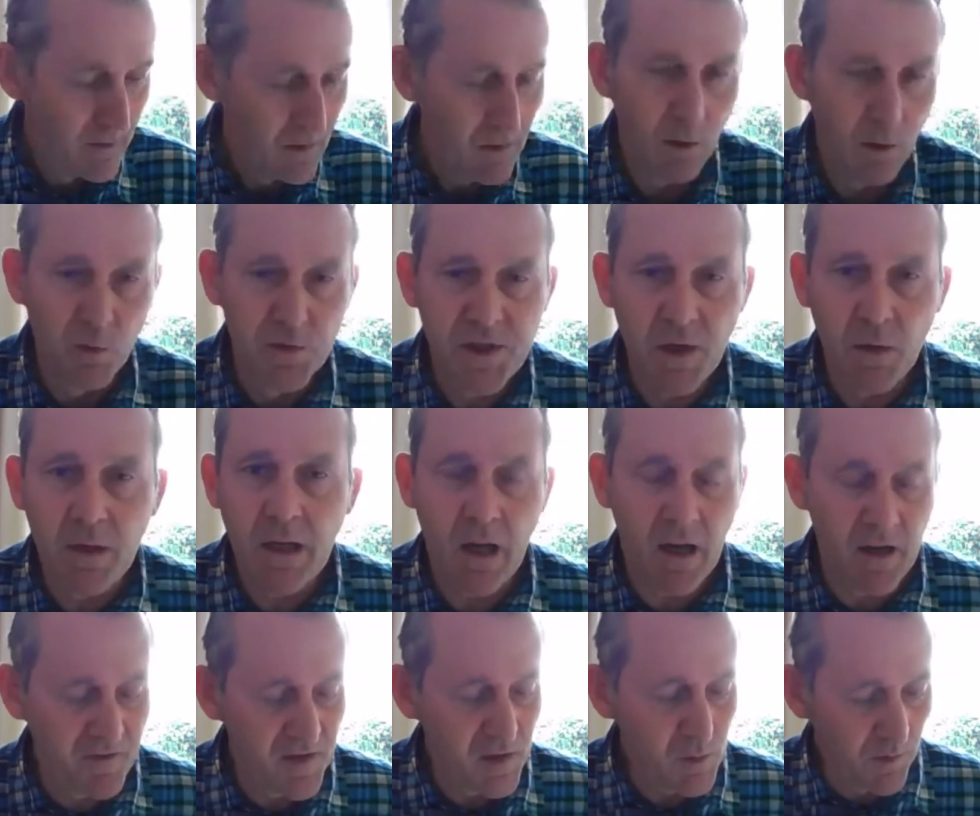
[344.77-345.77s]
Also,
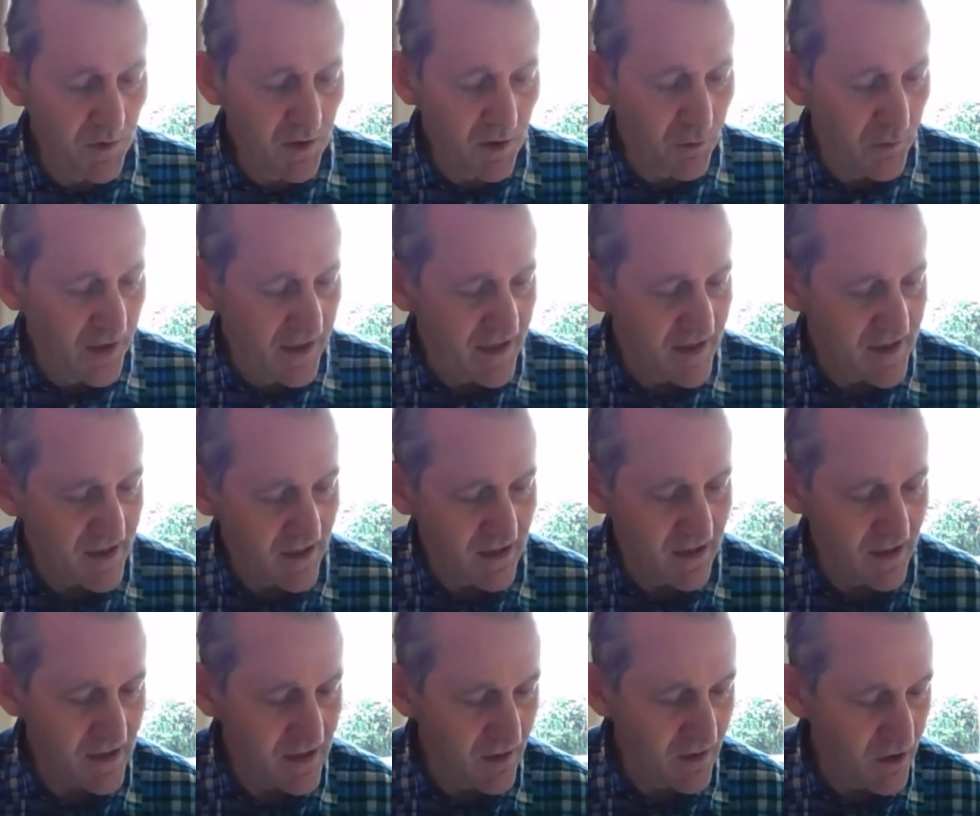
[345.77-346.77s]
Cardiff is one of the greenest
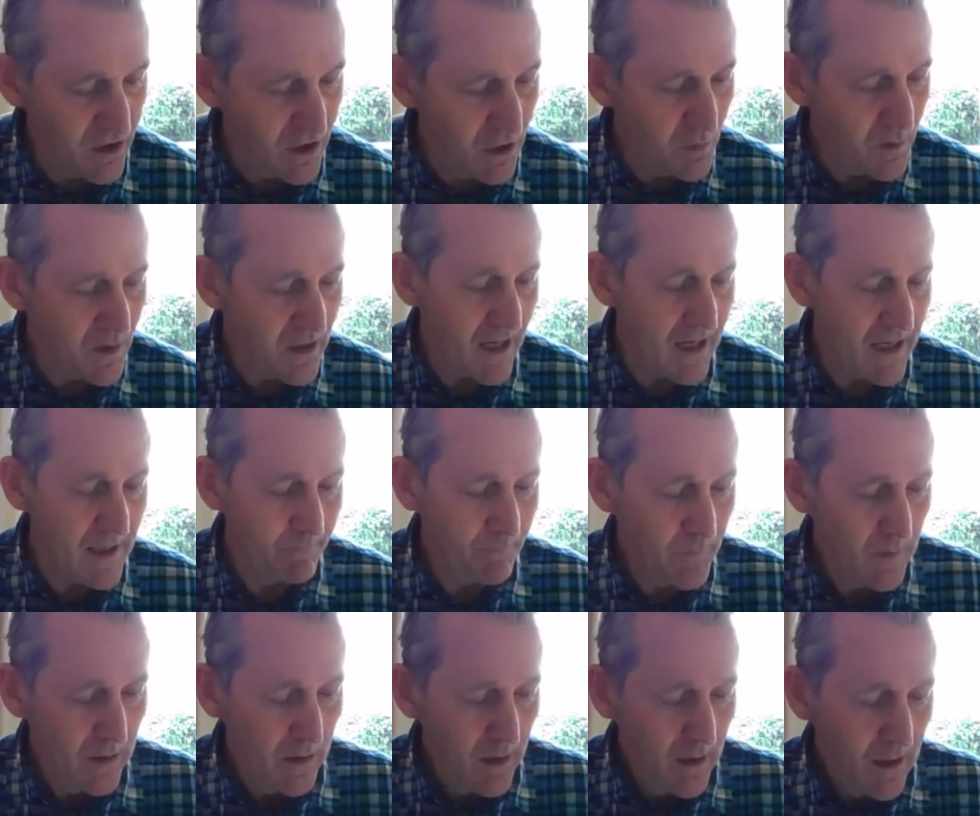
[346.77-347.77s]
cities in the UK.
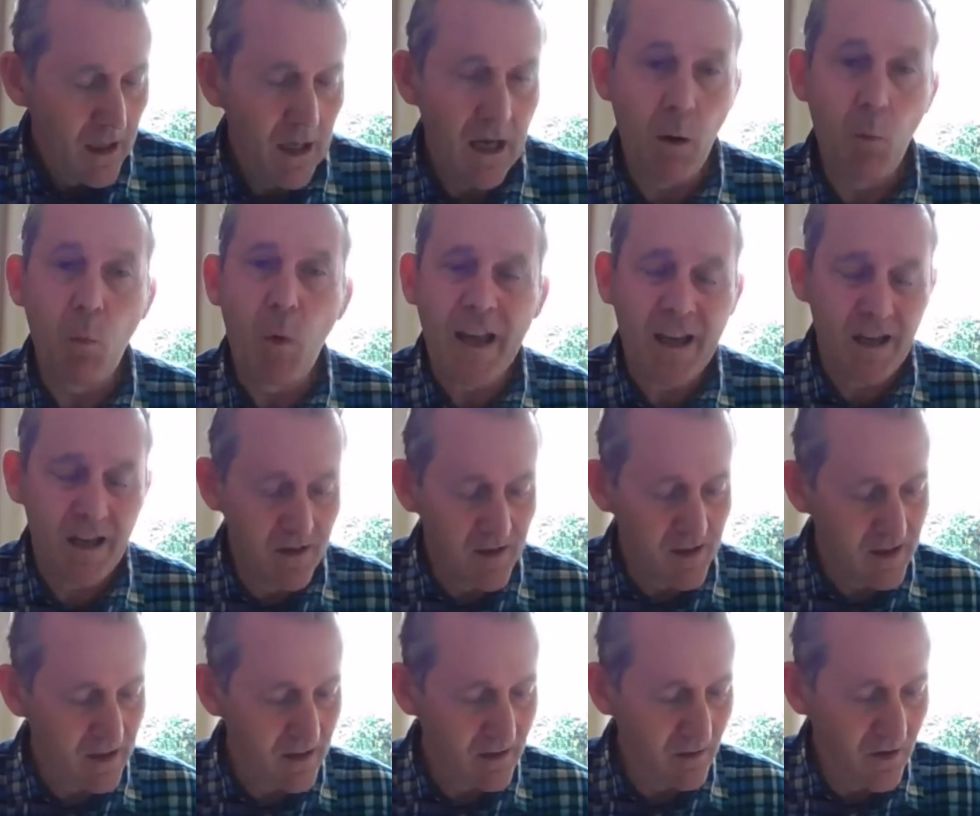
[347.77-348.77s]
When
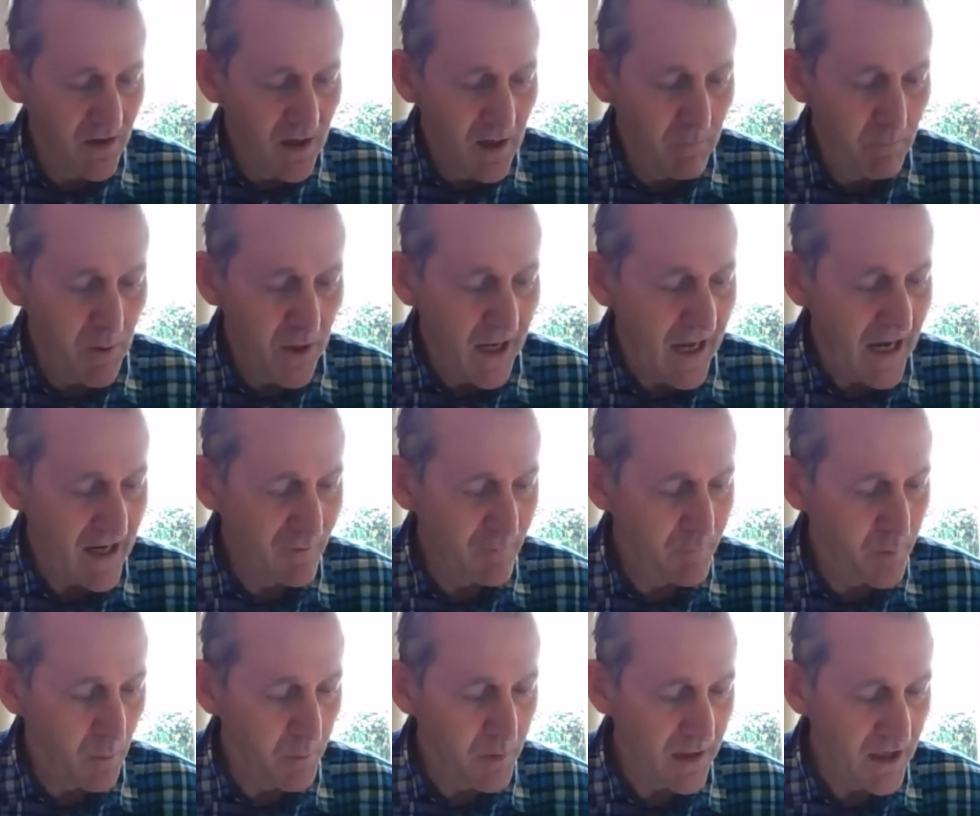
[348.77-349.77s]
considered on a per head
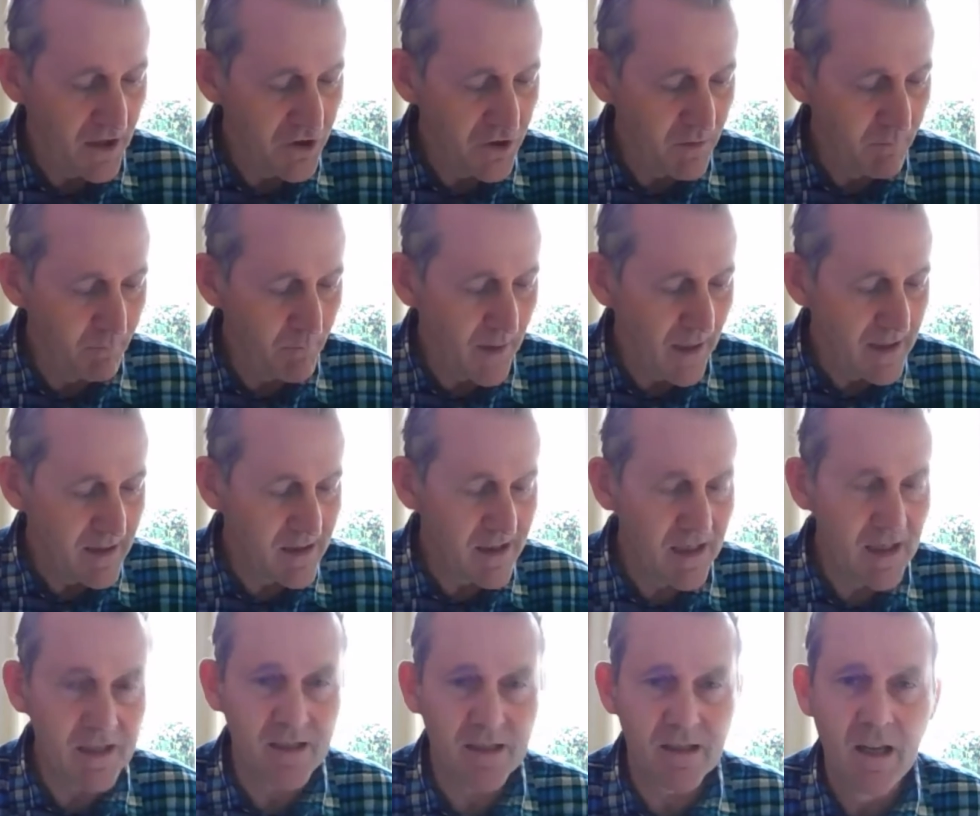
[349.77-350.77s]
of population
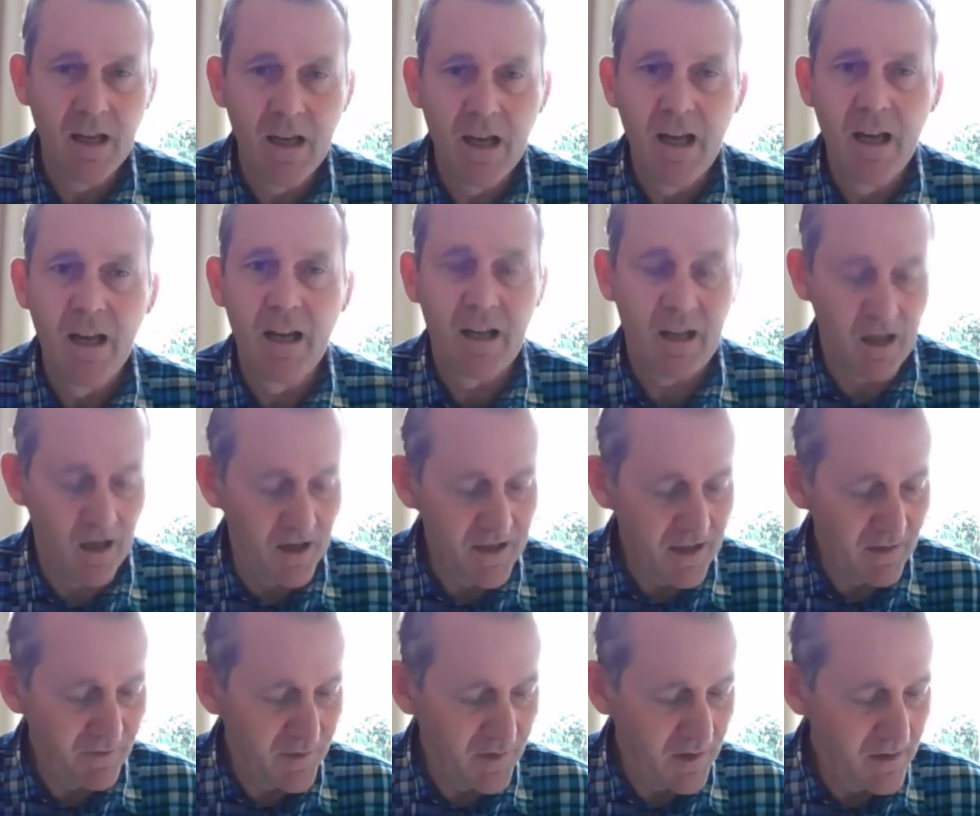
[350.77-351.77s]
basis,
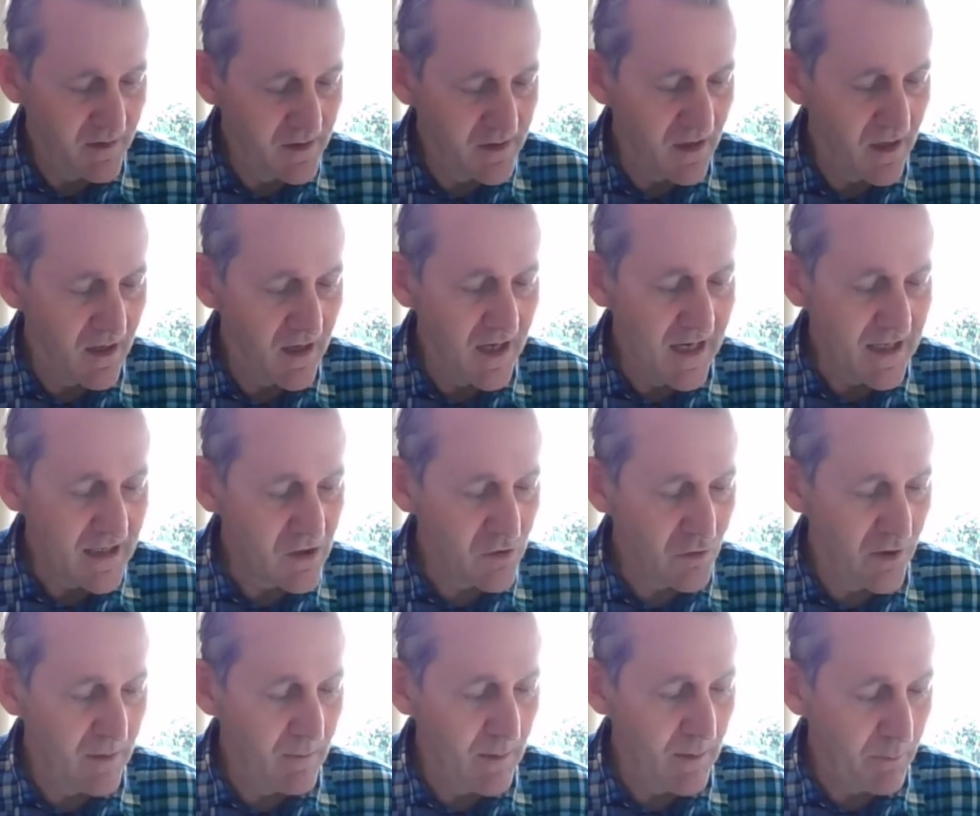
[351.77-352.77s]
Cardiffians are
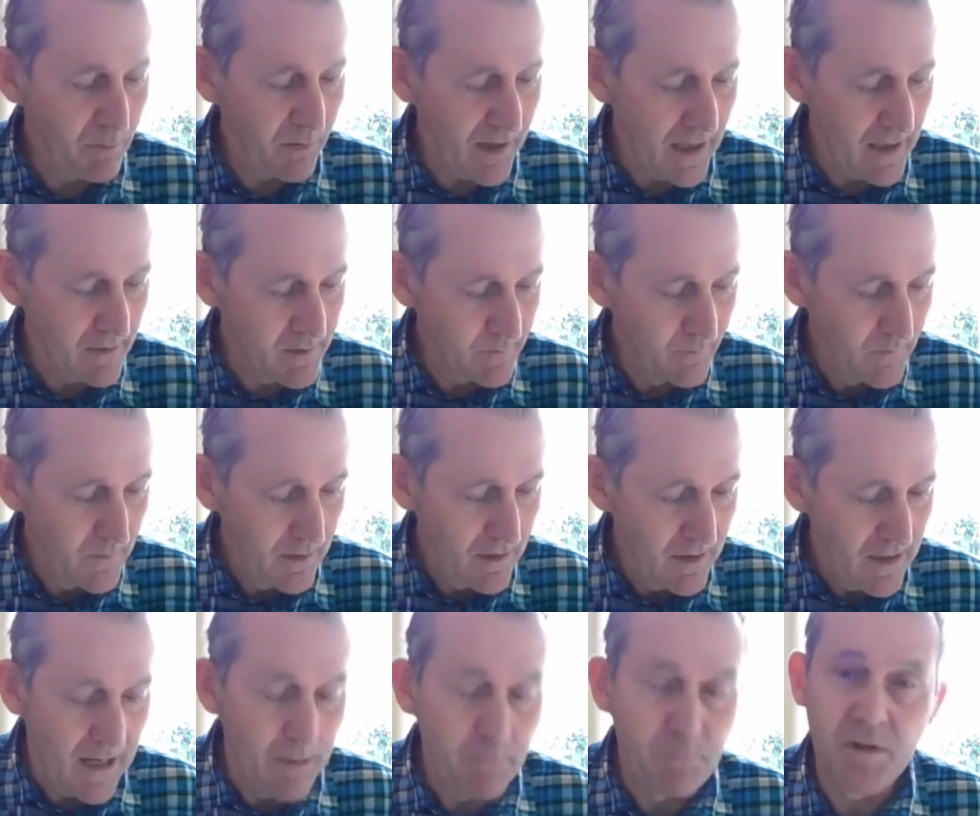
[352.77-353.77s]
extremely proud
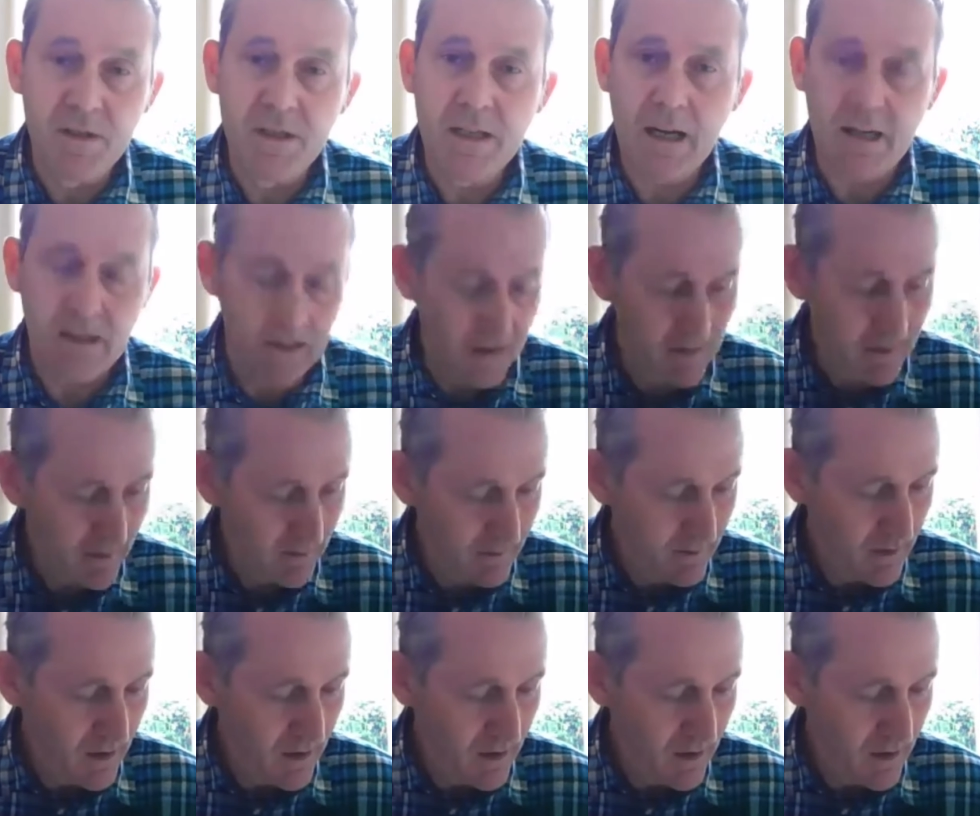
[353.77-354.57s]
and protective